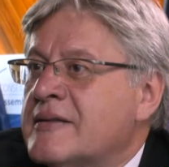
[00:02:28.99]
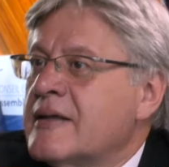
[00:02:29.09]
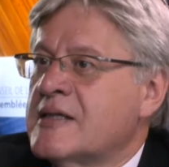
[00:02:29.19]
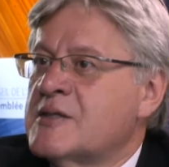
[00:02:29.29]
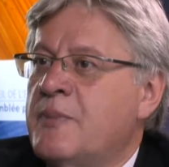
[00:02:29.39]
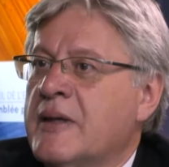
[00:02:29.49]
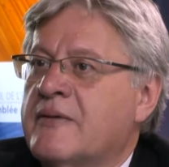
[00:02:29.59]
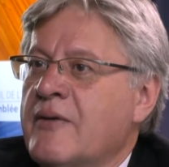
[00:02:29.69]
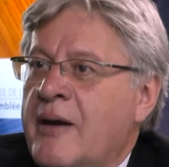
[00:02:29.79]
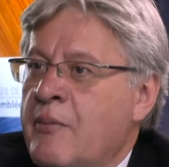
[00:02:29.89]
yes,
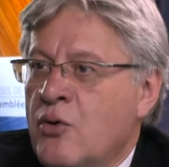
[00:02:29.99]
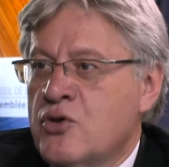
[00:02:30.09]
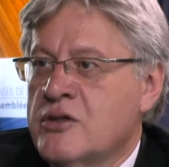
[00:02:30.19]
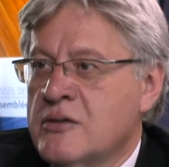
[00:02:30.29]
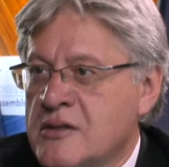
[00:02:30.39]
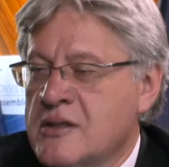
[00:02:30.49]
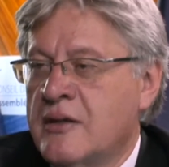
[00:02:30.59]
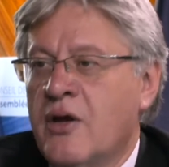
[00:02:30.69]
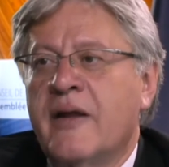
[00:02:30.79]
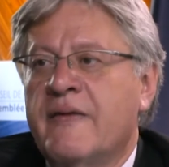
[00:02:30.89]
but emotions
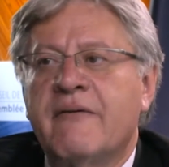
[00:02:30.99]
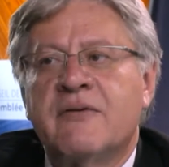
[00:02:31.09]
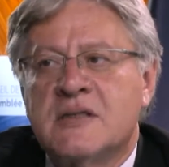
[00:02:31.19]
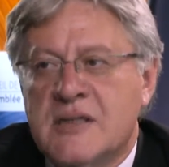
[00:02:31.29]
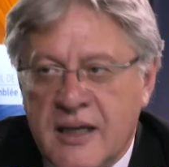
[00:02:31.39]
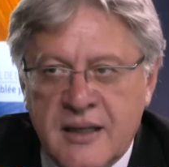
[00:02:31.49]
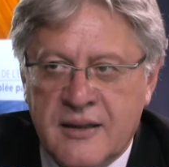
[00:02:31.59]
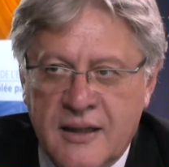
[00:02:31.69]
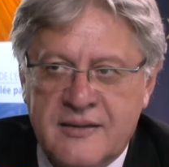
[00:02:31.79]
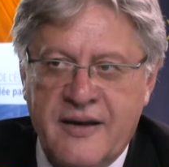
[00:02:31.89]
never say
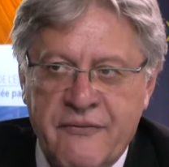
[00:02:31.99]
that